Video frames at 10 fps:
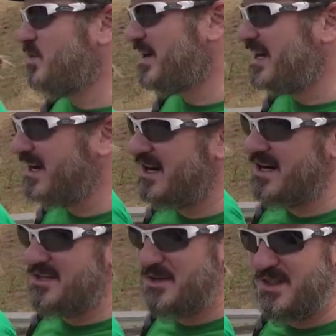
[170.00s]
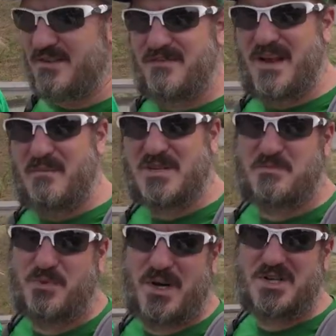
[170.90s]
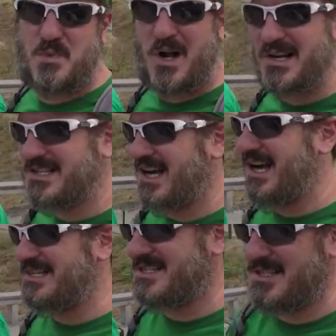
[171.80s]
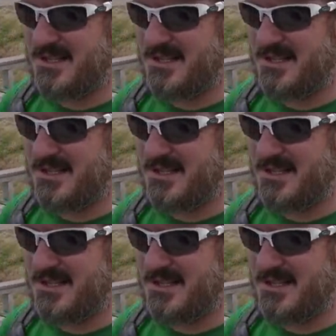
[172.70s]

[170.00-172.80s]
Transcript: we are doing the famous bridge walk to Autzen.